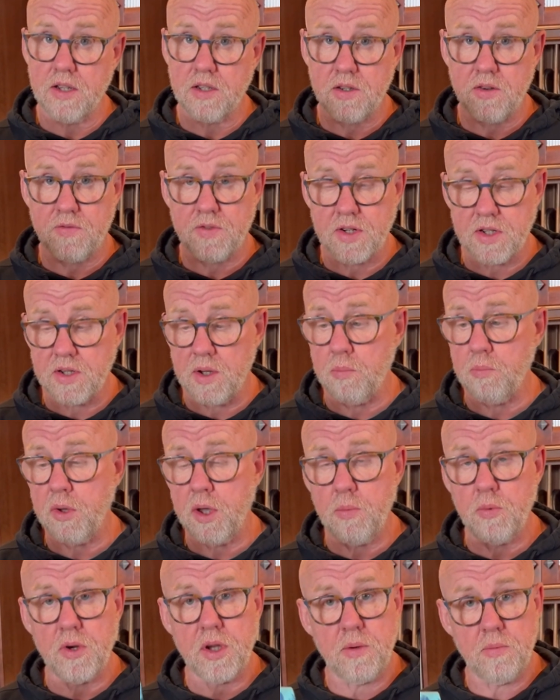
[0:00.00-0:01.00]
So for some
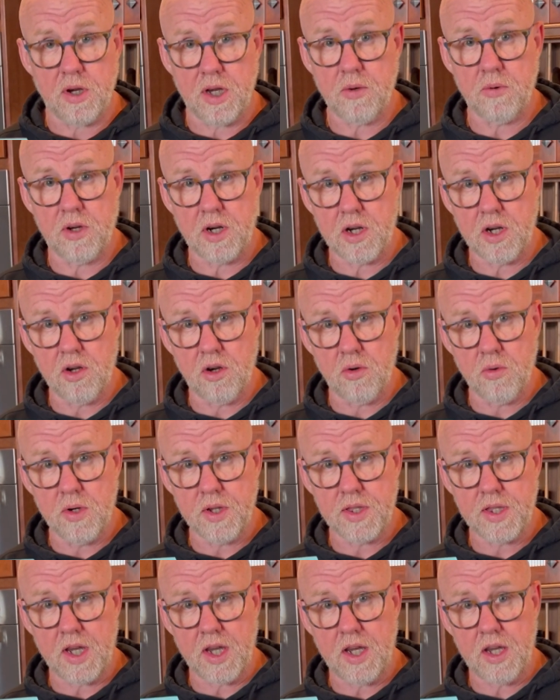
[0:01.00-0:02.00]
people, you might want to go
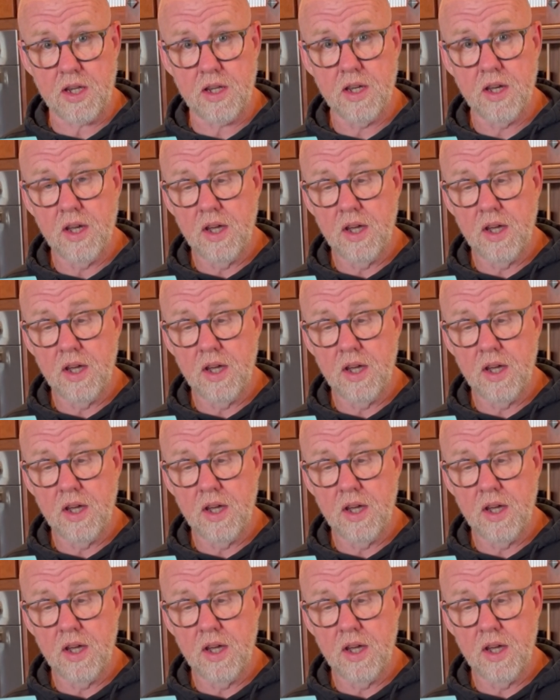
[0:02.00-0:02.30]
with a